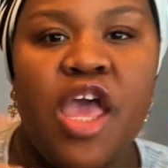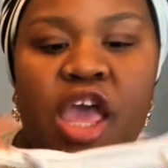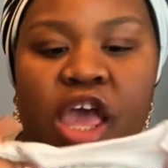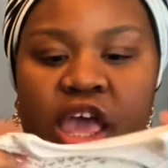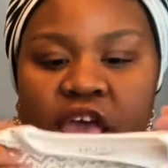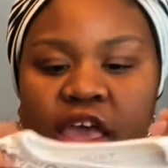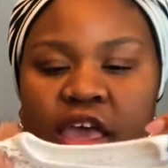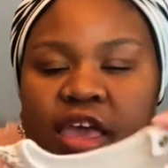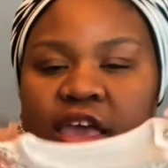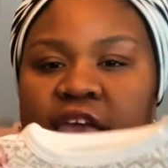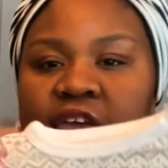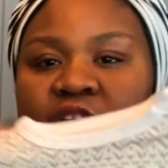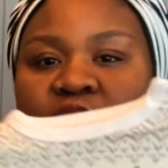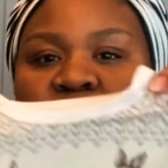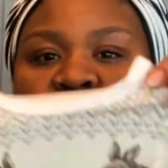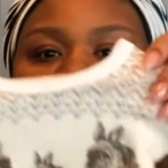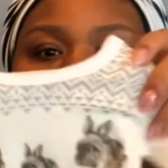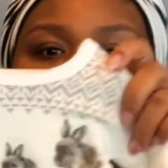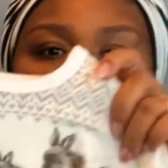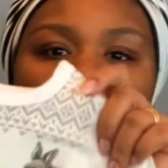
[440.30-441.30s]

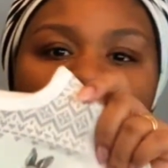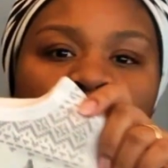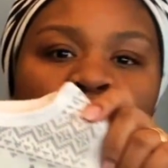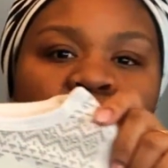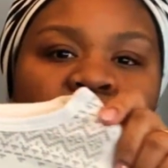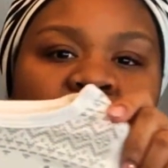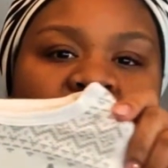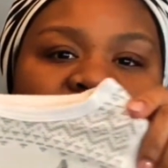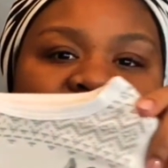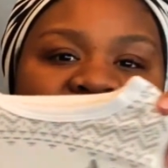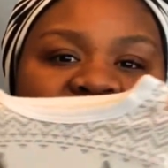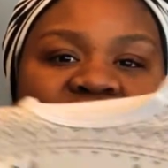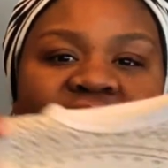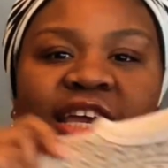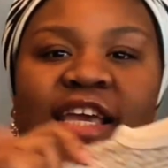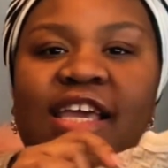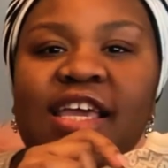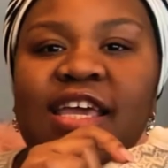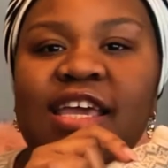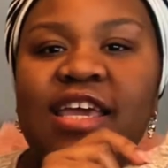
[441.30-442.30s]
A
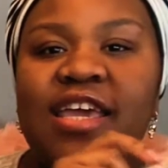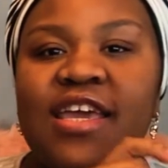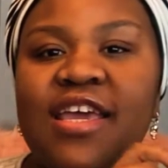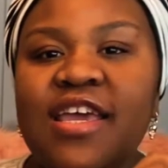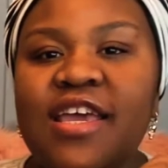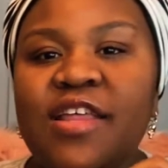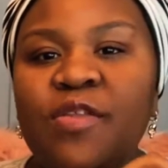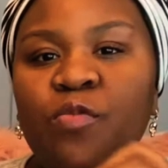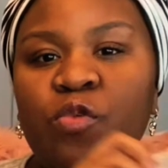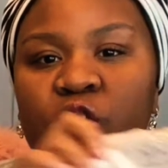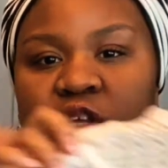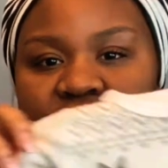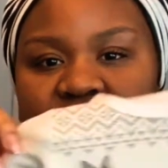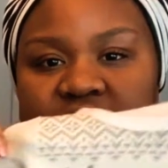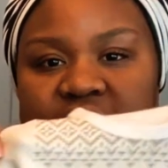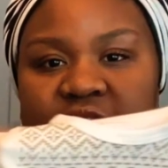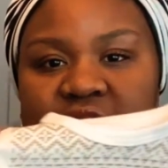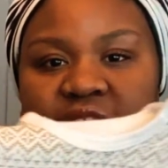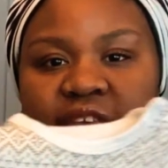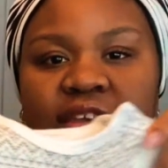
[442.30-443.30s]
Woolen
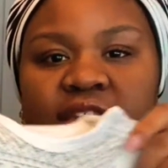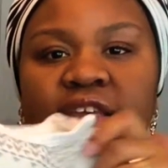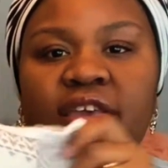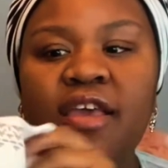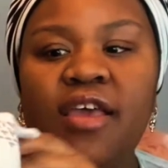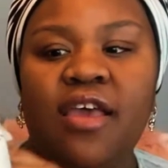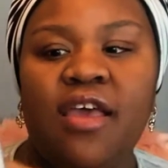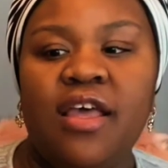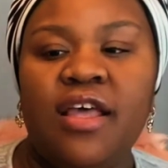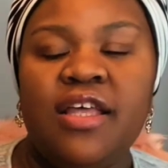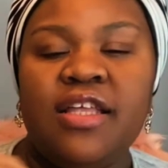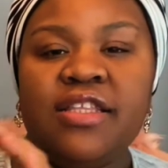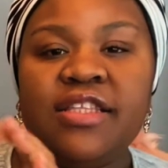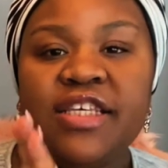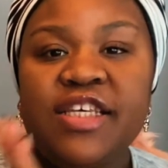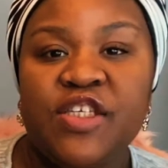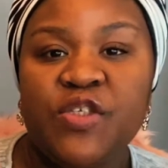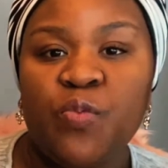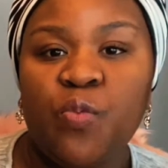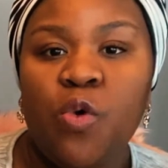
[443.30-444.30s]
Onesie.
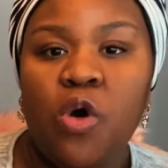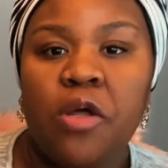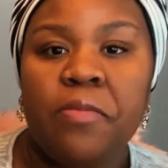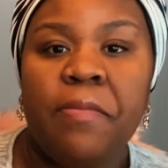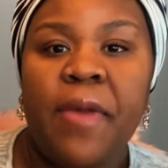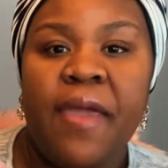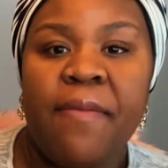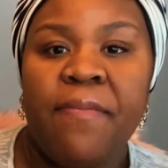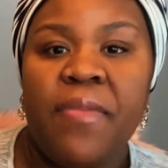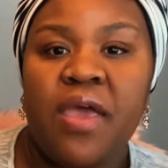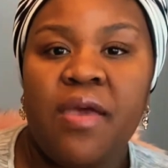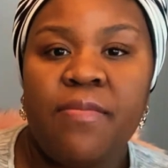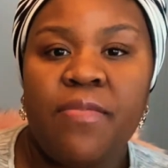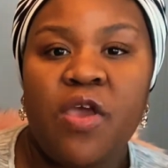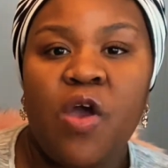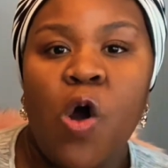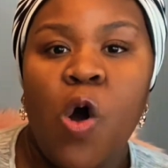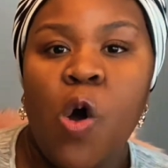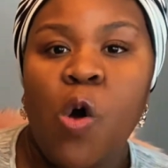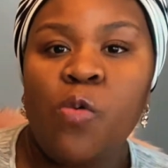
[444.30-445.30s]
This one, my baby
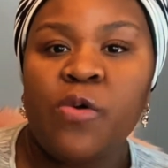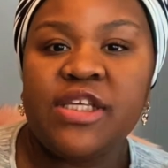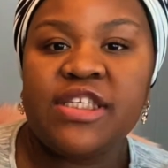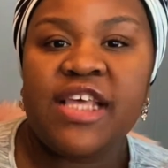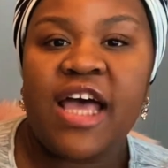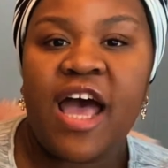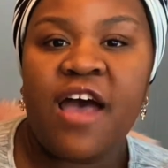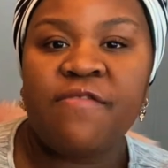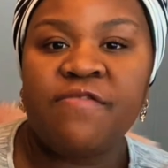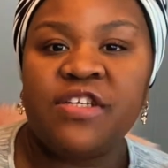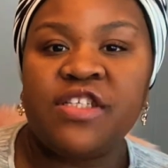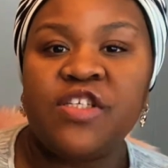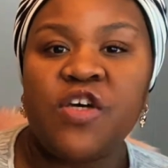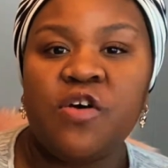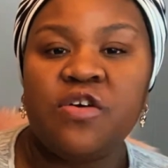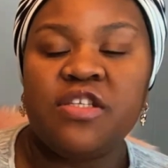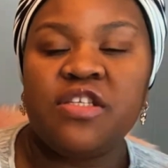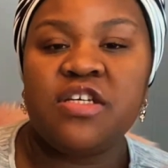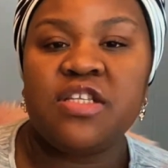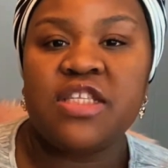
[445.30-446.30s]
always have it
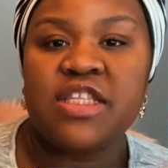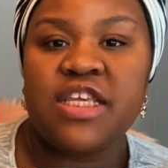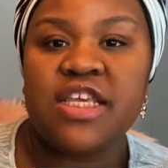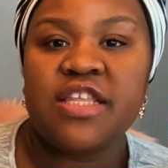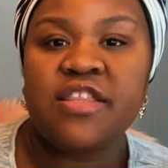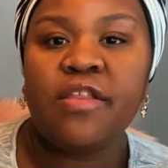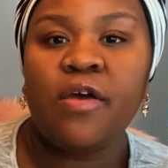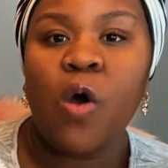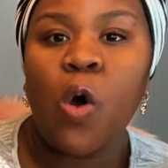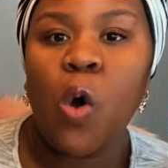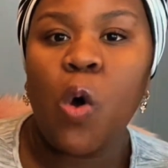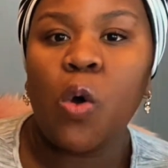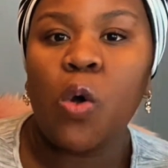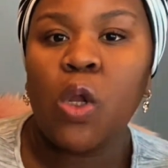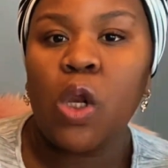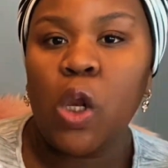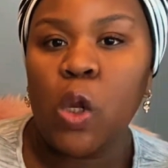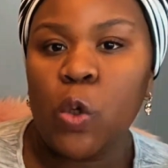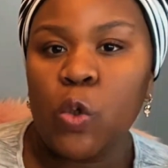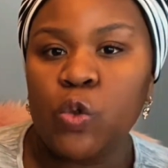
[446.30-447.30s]
underneath her
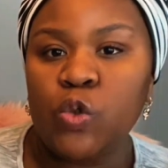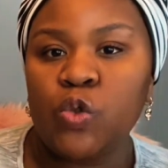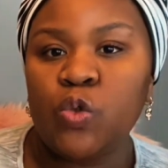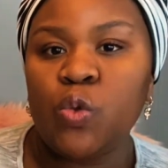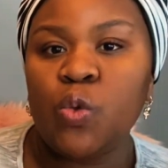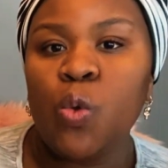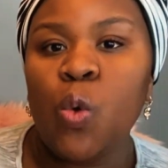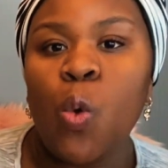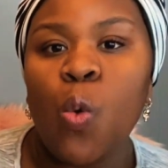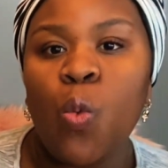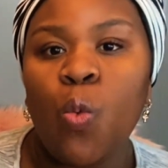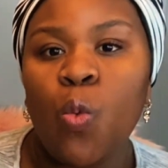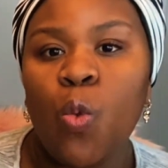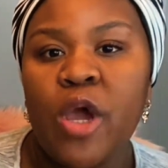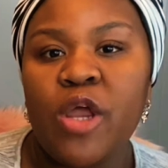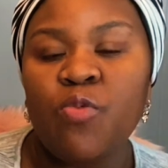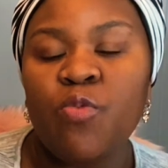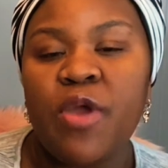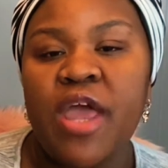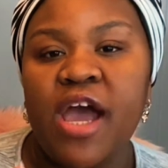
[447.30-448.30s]
clothes
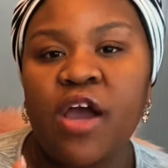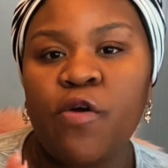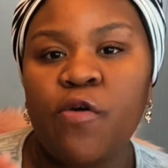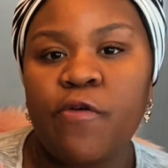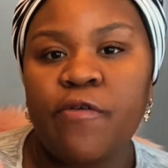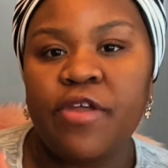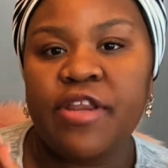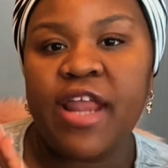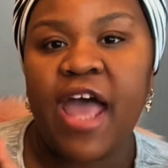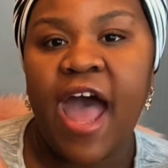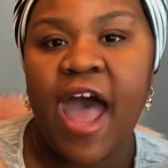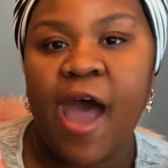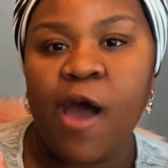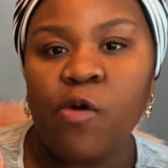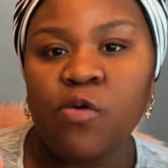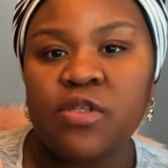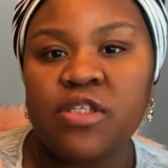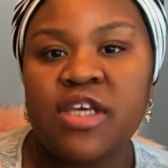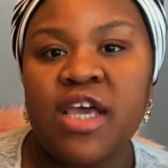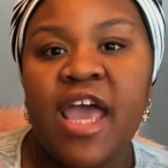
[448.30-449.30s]
when we are going
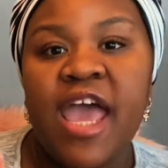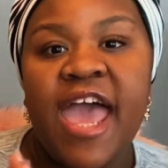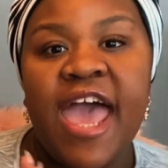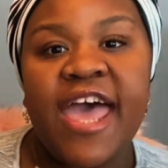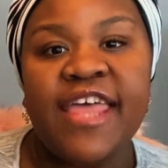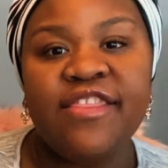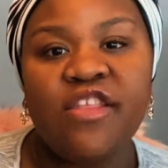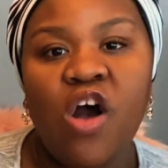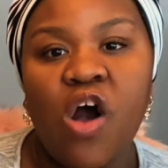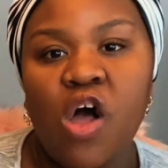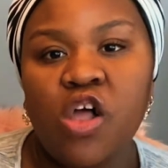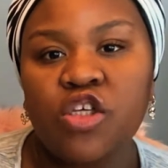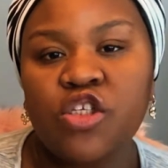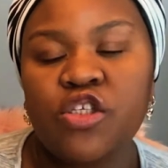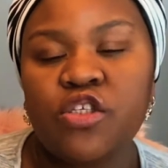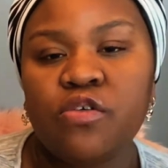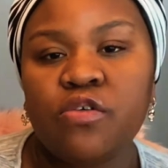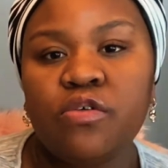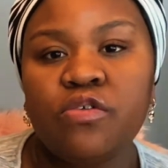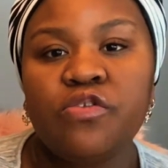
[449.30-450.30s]
out, and
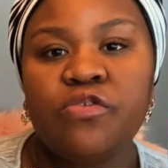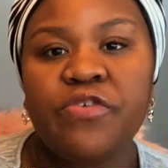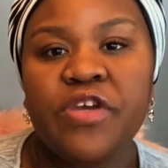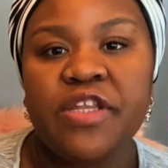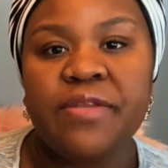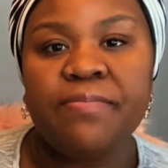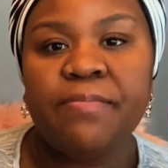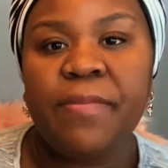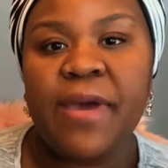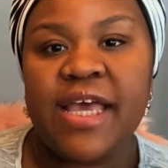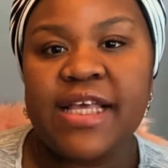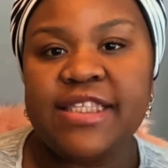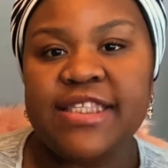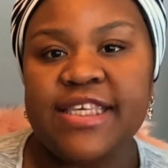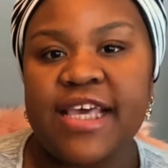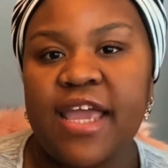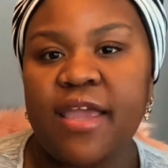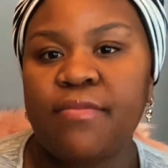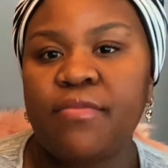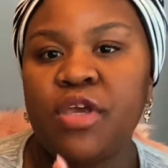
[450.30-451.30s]
also during
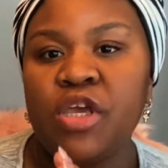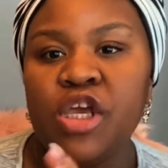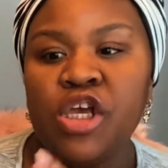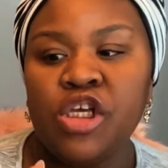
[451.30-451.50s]
bedtime.